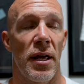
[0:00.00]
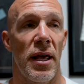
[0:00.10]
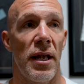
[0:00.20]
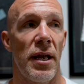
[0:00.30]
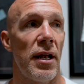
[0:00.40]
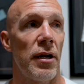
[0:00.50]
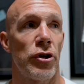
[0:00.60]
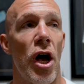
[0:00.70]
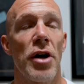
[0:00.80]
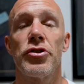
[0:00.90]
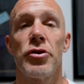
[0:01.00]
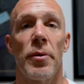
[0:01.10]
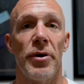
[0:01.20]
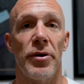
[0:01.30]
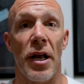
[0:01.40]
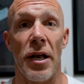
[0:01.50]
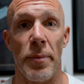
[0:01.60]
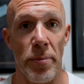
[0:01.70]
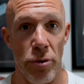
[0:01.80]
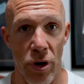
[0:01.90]
it unlocks your ability to
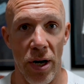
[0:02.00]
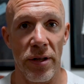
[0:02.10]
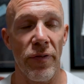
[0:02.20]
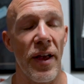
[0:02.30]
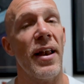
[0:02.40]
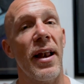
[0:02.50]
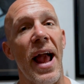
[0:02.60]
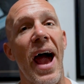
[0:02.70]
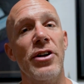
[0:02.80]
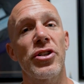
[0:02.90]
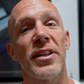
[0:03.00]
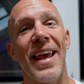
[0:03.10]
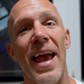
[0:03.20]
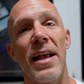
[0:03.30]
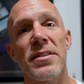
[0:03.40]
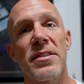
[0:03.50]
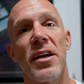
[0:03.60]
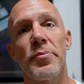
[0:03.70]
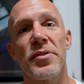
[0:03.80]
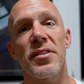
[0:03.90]
be productive, and it actually ends
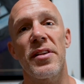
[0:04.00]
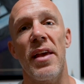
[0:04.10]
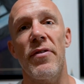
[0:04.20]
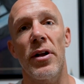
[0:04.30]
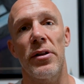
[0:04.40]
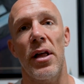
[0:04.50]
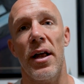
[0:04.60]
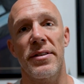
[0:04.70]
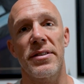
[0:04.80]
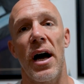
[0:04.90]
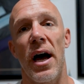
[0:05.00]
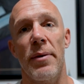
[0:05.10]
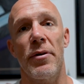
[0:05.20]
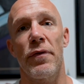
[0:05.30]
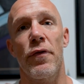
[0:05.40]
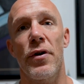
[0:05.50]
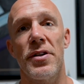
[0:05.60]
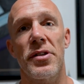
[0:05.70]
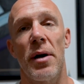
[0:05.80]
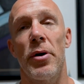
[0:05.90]
up saving a lot of time and
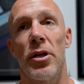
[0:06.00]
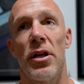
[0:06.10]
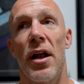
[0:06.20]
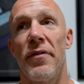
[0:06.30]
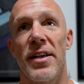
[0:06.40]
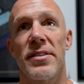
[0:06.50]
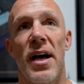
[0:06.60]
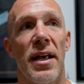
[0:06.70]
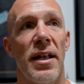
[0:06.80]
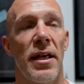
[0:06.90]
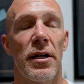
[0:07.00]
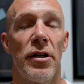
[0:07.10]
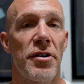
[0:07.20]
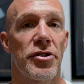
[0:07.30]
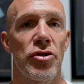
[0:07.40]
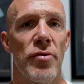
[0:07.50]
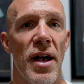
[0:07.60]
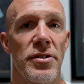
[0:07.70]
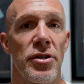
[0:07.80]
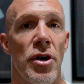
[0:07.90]
frees up a lot of anxiety and a lot of
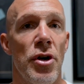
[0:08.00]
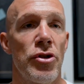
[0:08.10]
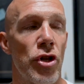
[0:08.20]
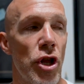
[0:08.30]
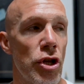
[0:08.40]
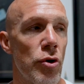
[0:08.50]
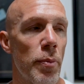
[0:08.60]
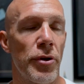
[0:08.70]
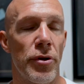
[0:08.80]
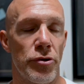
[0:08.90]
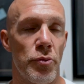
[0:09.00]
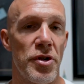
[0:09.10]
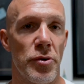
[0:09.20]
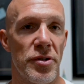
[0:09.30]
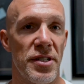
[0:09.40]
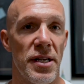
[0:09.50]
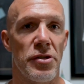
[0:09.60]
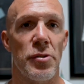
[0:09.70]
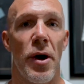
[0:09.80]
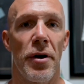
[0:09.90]
stress so that you can put those resources
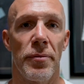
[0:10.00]
elsewhere.